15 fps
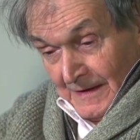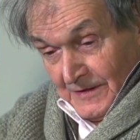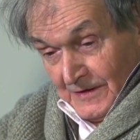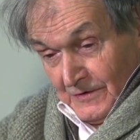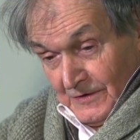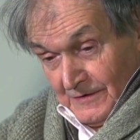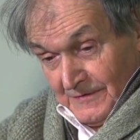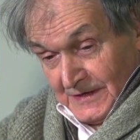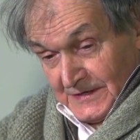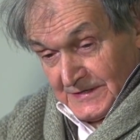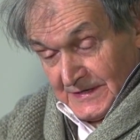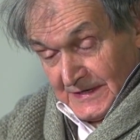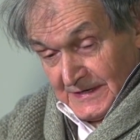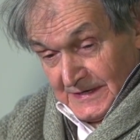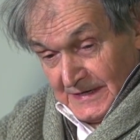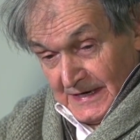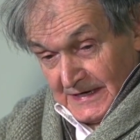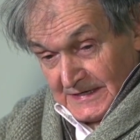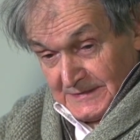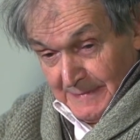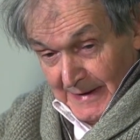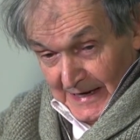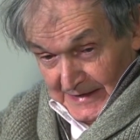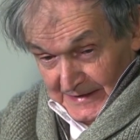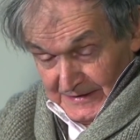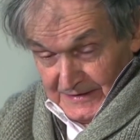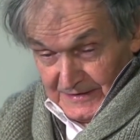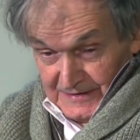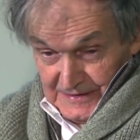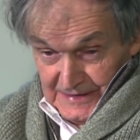the universe
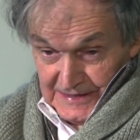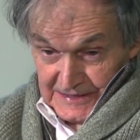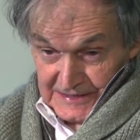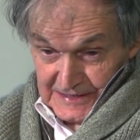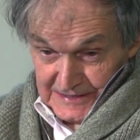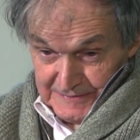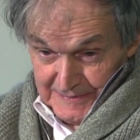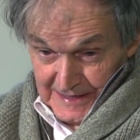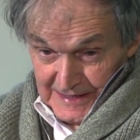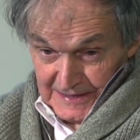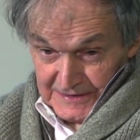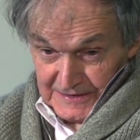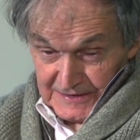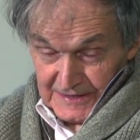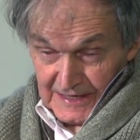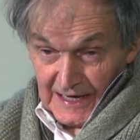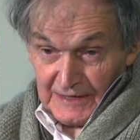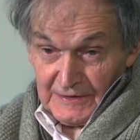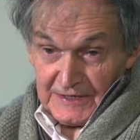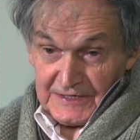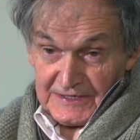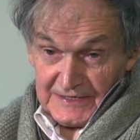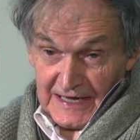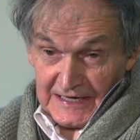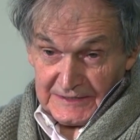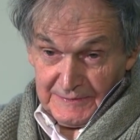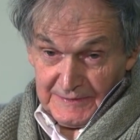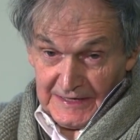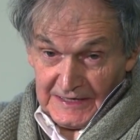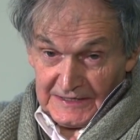expands and it expands, and this
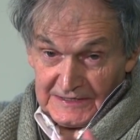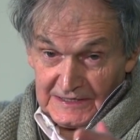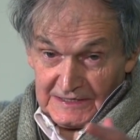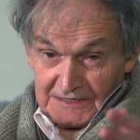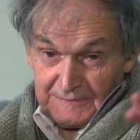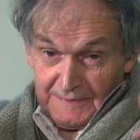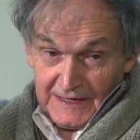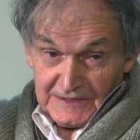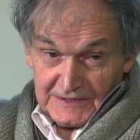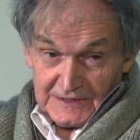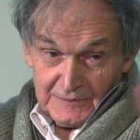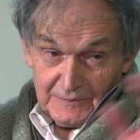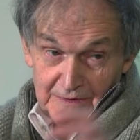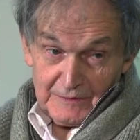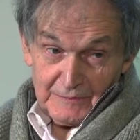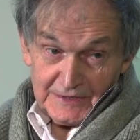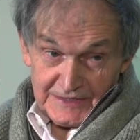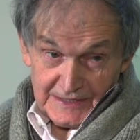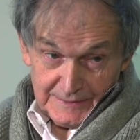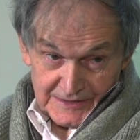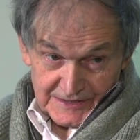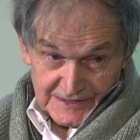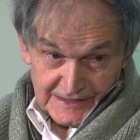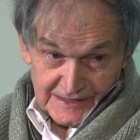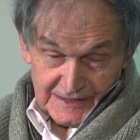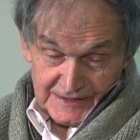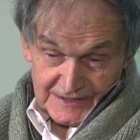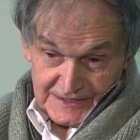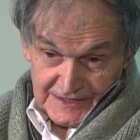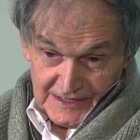exponential expansion we seem to see,
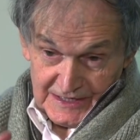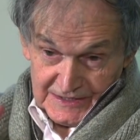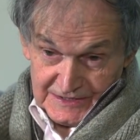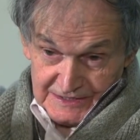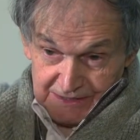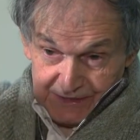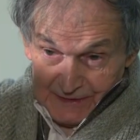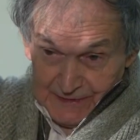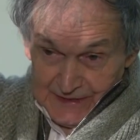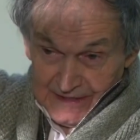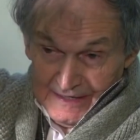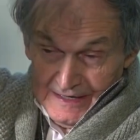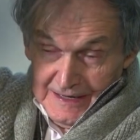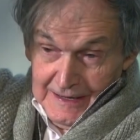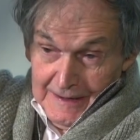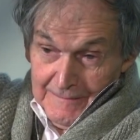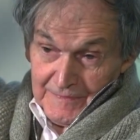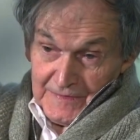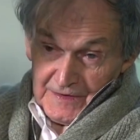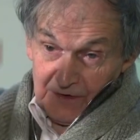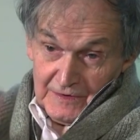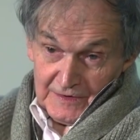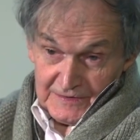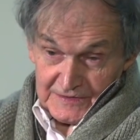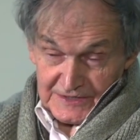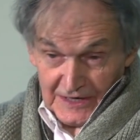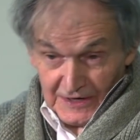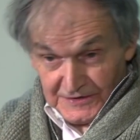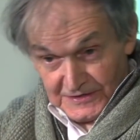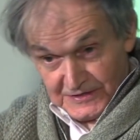the stars seem to be going,
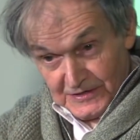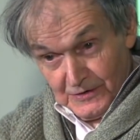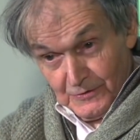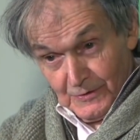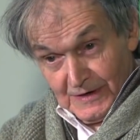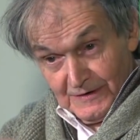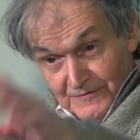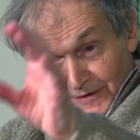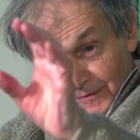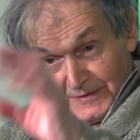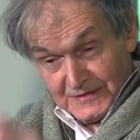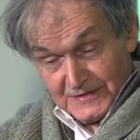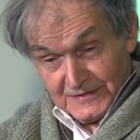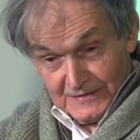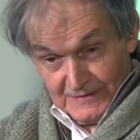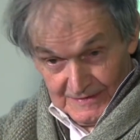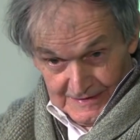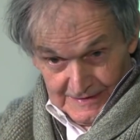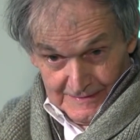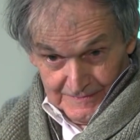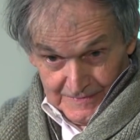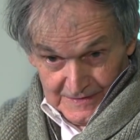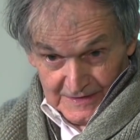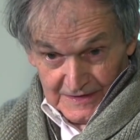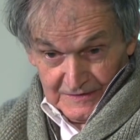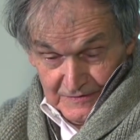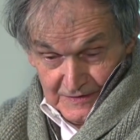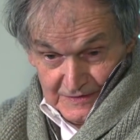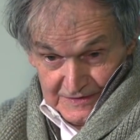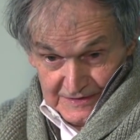starting to go away from us, these
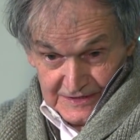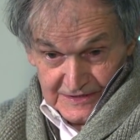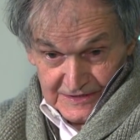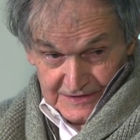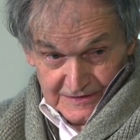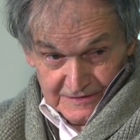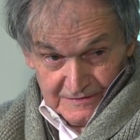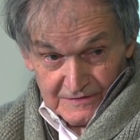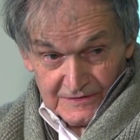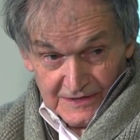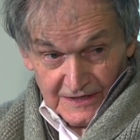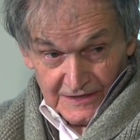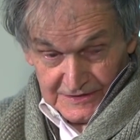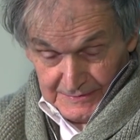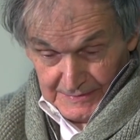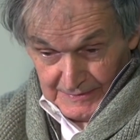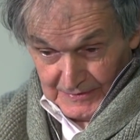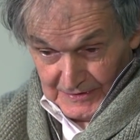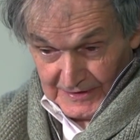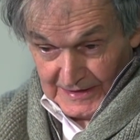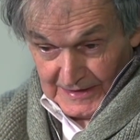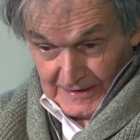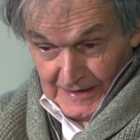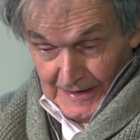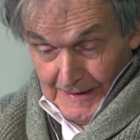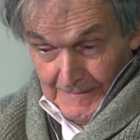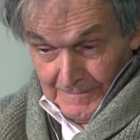very distant stars that people look at